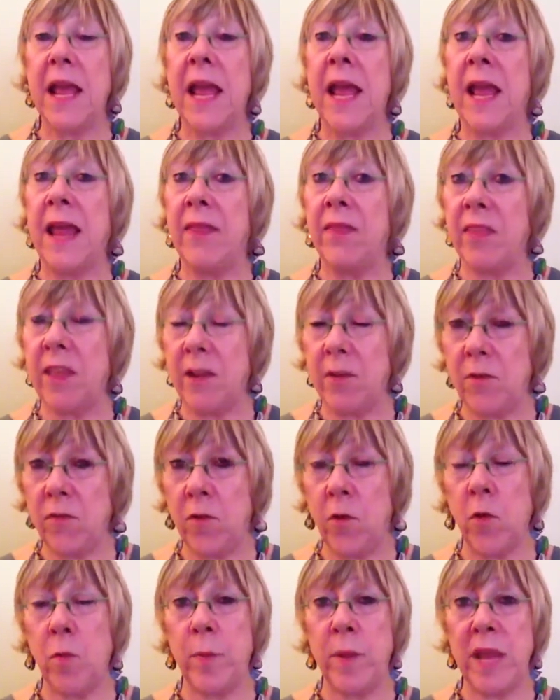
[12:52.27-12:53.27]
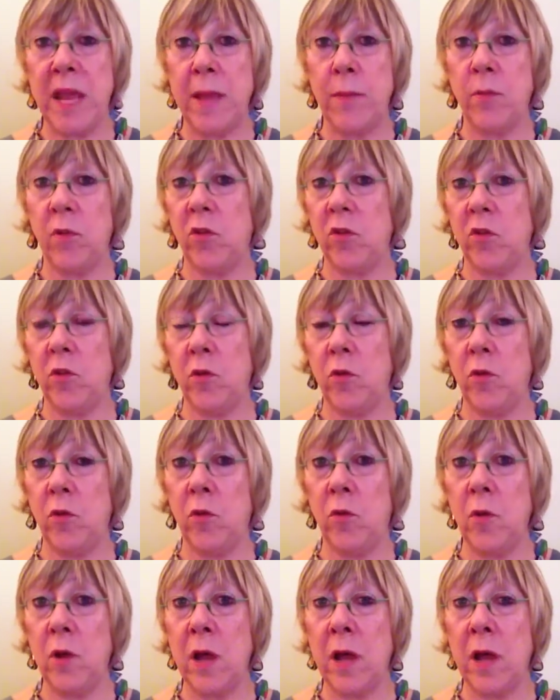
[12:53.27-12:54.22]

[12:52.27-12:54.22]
and therefore be able to,